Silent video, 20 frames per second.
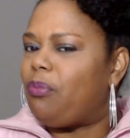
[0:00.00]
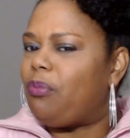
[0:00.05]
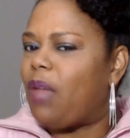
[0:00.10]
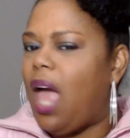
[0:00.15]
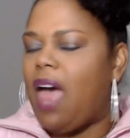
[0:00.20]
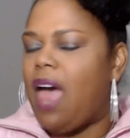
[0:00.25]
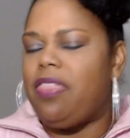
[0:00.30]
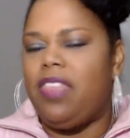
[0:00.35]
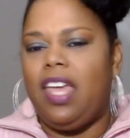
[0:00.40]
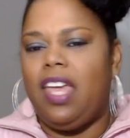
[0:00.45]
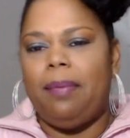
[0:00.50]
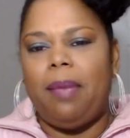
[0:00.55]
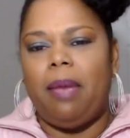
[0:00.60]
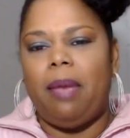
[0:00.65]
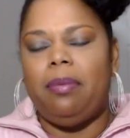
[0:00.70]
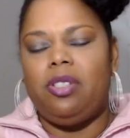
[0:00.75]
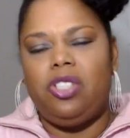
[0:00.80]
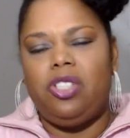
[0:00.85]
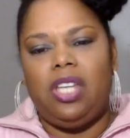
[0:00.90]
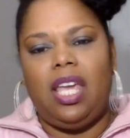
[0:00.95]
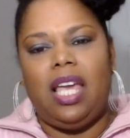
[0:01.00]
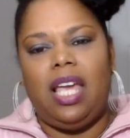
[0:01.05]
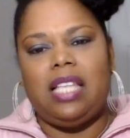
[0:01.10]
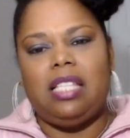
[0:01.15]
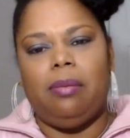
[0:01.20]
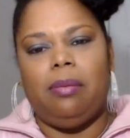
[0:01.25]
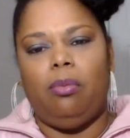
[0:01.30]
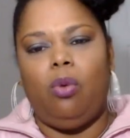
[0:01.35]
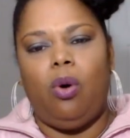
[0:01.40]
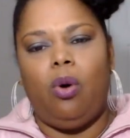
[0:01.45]
I think maybe she had
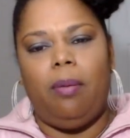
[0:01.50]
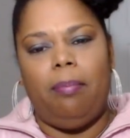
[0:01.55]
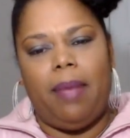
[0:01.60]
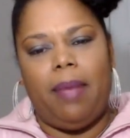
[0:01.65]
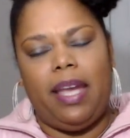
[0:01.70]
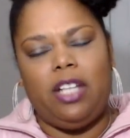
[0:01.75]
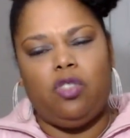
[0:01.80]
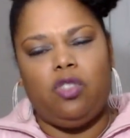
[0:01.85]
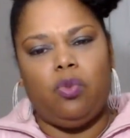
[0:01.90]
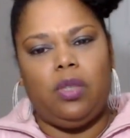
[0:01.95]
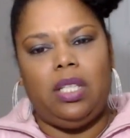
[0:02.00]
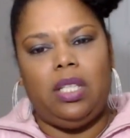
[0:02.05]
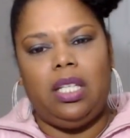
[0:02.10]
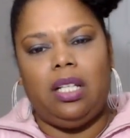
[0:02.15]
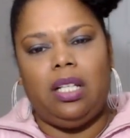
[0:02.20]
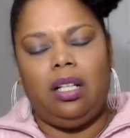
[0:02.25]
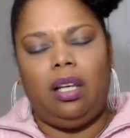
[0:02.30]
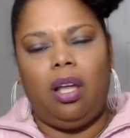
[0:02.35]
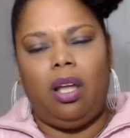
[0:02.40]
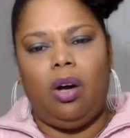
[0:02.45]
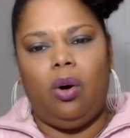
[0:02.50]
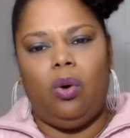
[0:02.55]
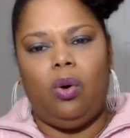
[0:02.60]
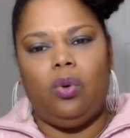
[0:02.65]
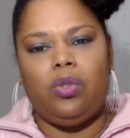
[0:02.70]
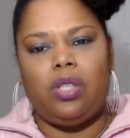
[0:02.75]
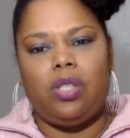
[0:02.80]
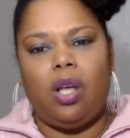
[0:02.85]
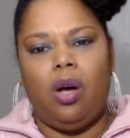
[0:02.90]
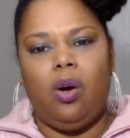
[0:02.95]
some more matronly
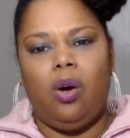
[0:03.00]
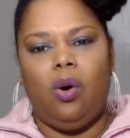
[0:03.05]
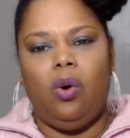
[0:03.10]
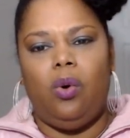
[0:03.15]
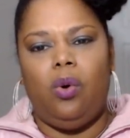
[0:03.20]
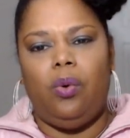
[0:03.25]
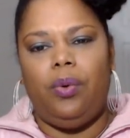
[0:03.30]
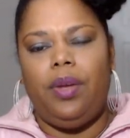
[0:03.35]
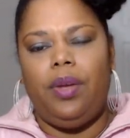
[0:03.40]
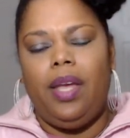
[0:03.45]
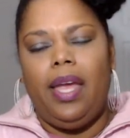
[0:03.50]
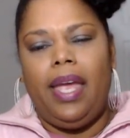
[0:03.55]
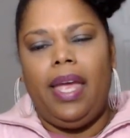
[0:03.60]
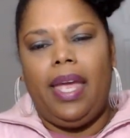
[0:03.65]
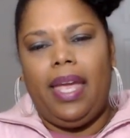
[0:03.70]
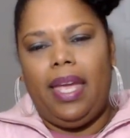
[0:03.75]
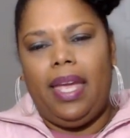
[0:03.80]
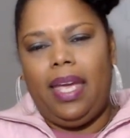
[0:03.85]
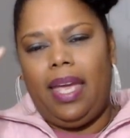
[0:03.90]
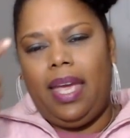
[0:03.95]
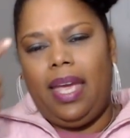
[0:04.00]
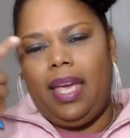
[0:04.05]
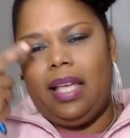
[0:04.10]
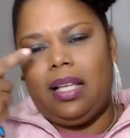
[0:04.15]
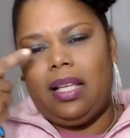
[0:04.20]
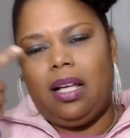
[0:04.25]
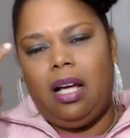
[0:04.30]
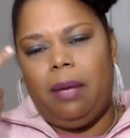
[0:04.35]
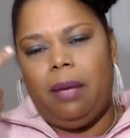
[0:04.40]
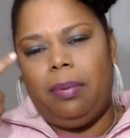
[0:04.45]
clothes on and had a
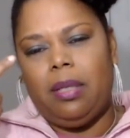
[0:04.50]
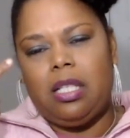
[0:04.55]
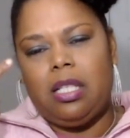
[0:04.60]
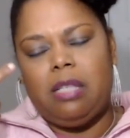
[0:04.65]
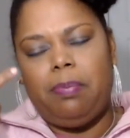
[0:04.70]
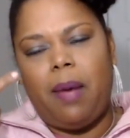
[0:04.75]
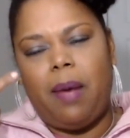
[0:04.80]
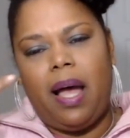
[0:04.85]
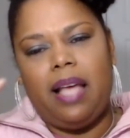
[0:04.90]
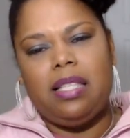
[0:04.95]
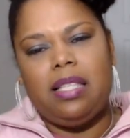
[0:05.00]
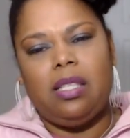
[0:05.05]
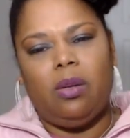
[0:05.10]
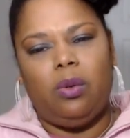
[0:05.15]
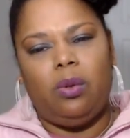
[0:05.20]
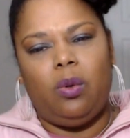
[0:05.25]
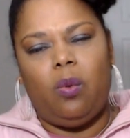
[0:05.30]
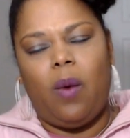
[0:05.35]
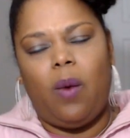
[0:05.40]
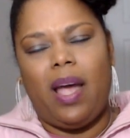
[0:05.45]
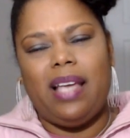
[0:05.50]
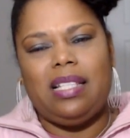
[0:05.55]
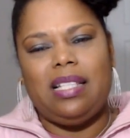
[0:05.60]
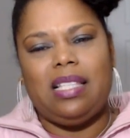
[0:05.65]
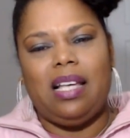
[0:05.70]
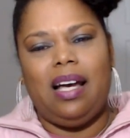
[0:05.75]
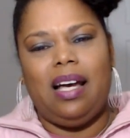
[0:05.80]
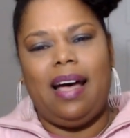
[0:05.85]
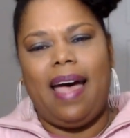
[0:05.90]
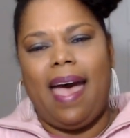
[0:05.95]
couple of spots on the whites
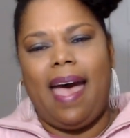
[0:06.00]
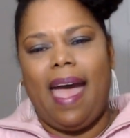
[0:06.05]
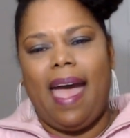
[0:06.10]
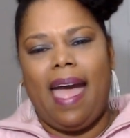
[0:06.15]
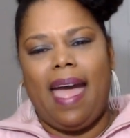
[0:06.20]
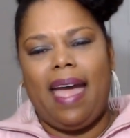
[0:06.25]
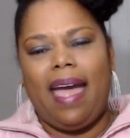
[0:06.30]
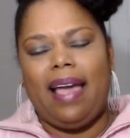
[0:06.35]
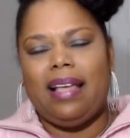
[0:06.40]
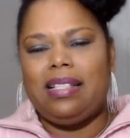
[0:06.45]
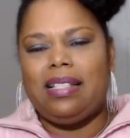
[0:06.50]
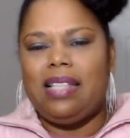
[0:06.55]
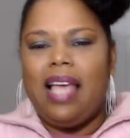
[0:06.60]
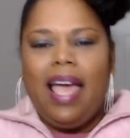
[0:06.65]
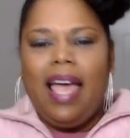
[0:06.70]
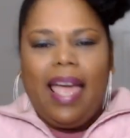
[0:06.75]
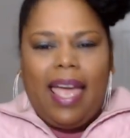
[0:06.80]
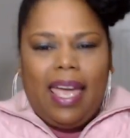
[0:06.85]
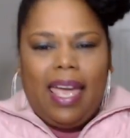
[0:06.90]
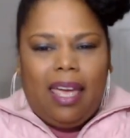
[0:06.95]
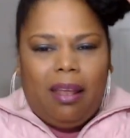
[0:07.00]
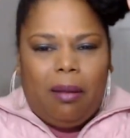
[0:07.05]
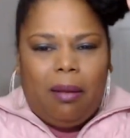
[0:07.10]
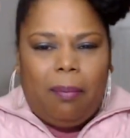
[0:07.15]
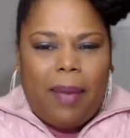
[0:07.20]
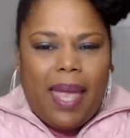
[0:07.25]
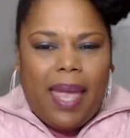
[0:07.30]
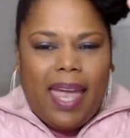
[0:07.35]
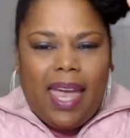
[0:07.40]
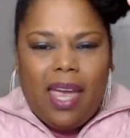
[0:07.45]
of her eyes and a
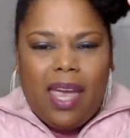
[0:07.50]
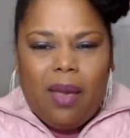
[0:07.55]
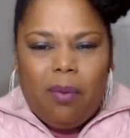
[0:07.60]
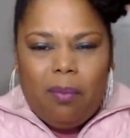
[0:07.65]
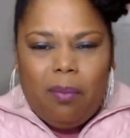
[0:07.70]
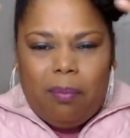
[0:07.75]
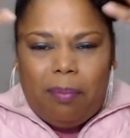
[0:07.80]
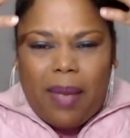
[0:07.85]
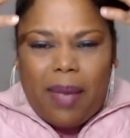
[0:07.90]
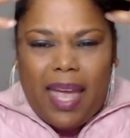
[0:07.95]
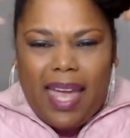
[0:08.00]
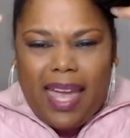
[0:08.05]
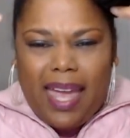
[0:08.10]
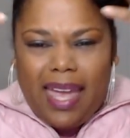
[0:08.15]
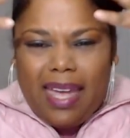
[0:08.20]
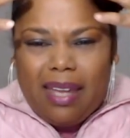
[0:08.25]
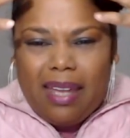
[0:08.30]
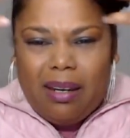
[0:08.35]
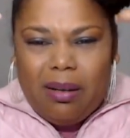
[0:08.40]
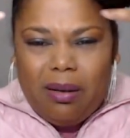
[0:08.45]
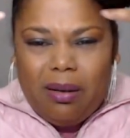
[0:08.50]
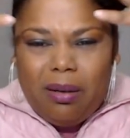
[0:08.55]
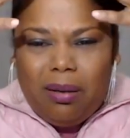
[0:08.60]
bad